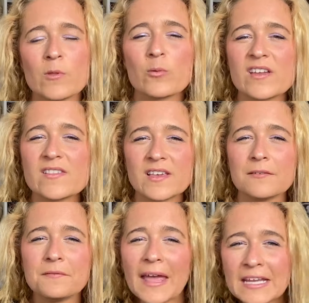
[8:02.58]
risk
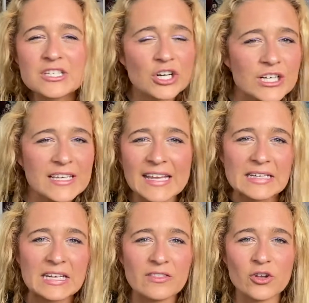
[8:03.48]
of any dirt
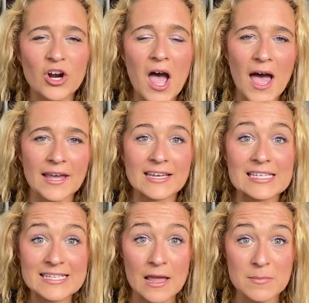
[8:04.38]
getting in their eye
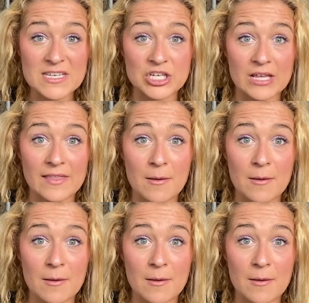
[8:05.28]
and damaging them.